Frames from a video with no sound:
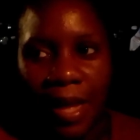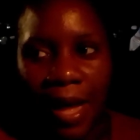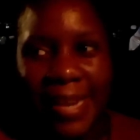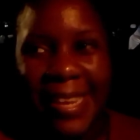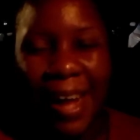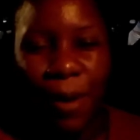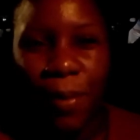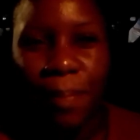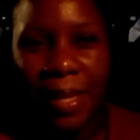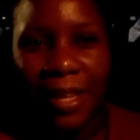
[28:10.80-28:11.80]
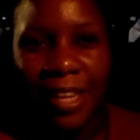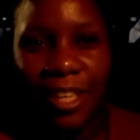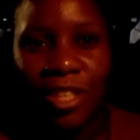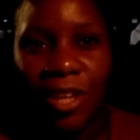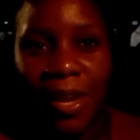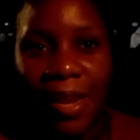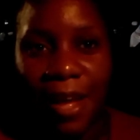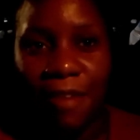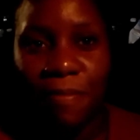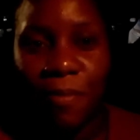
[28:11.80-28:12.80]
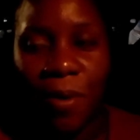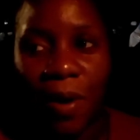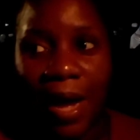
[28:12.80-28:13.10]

And that will make you enjoy life more.